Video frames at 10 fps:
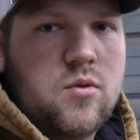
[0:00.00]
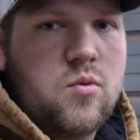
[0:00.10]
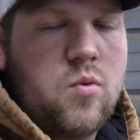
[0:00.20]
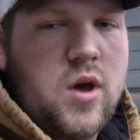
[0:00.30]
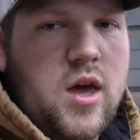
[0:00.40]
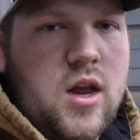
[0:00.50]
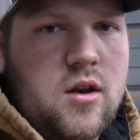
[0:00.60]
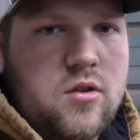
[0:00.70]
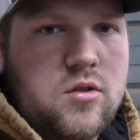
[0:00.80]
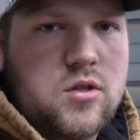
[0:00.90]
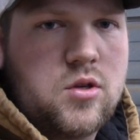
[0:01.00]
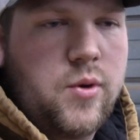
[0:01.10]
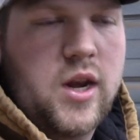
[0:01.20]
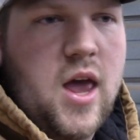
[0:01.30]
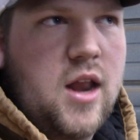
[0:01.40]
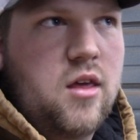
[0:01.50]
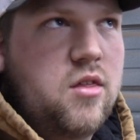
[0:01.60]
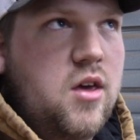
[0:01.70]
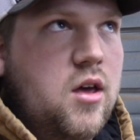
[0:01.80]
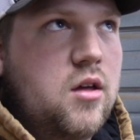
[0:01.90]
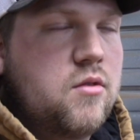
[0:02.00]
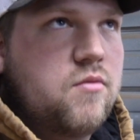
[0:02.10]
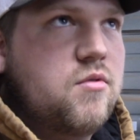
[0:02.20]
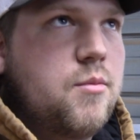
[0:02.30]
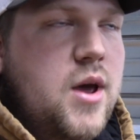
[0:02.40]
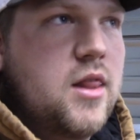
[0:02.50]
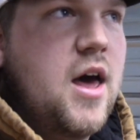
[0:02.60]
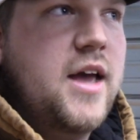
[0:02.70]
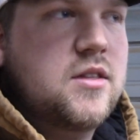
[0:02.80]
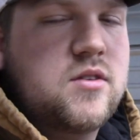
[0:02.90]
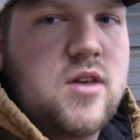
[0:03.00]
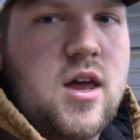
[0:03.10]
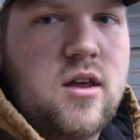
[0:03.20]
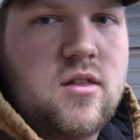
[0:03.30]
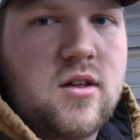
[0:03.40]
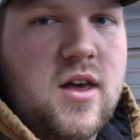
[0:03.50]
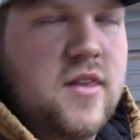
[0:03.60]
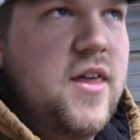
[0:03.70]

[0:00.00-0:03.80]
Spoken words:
when doing anything, for my lights, anything like